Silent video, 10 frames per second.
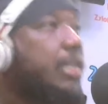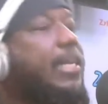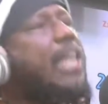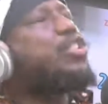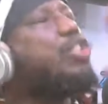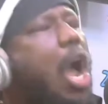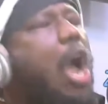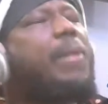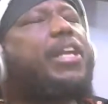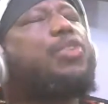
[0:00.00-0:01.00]
There's
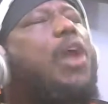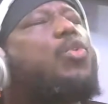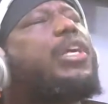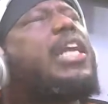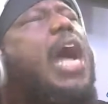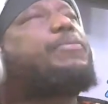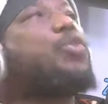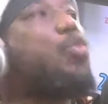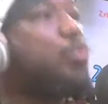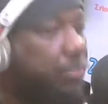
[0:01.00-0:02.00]
nobody you are looking
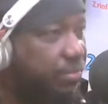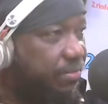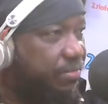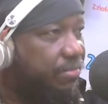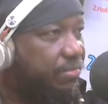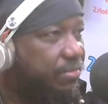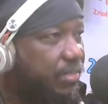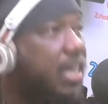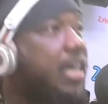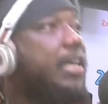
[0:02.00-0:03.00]
up to.
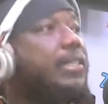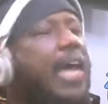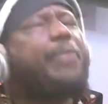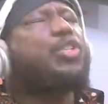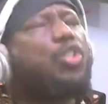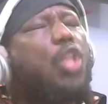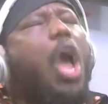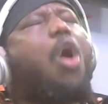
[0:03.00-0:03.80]
There is no